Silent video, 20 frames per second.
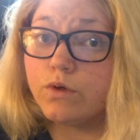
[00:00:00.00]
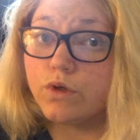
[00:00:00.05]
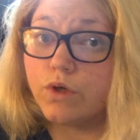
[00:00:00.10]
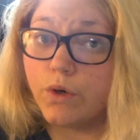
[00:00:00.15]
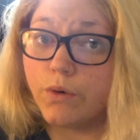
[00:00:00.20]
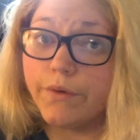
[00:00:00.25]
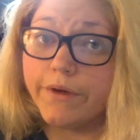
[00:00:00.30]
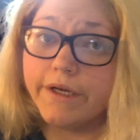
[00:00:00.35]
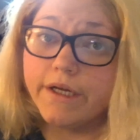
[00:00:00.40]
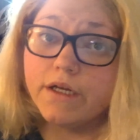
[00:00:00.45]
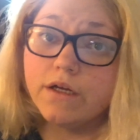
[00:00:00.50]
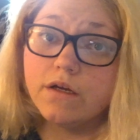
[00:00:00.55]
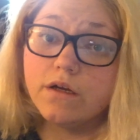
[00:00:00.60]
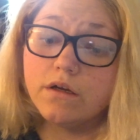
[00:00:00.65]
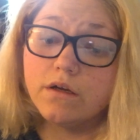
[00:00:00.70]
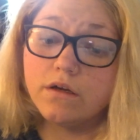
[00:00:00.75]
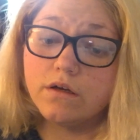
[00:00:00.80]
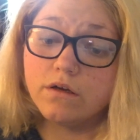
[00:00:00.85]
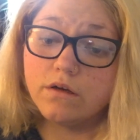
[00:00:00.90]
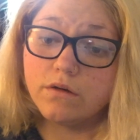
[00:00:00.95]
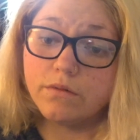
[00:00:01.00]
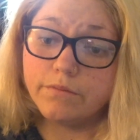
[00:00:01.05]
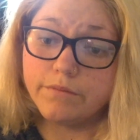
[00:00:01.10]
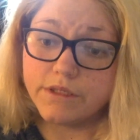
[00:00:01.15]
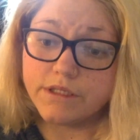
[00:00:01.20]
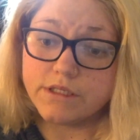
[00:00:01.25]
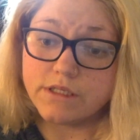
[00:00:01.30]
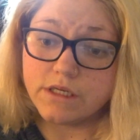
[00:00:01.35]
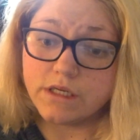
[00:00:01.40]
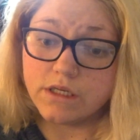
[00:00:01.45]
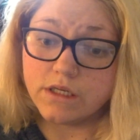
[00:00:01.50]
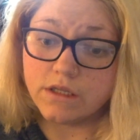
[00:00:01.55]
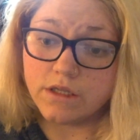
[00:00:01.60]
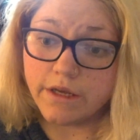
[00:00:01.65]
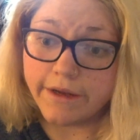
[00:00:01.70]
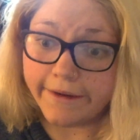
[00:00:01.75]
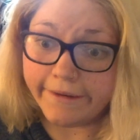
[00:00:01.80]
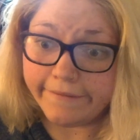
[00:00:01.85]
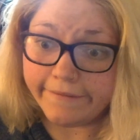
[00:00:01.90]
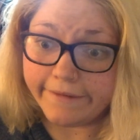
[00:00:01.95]
going missing in
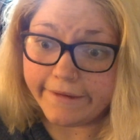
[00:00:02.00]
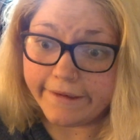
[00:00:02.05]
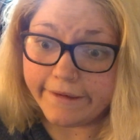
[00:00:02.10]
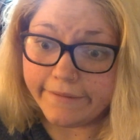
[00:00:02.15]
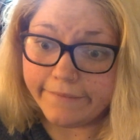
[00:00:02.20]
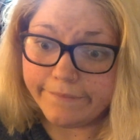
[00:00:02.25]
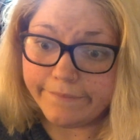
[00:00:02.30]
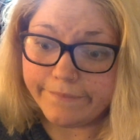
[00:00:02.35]
the area.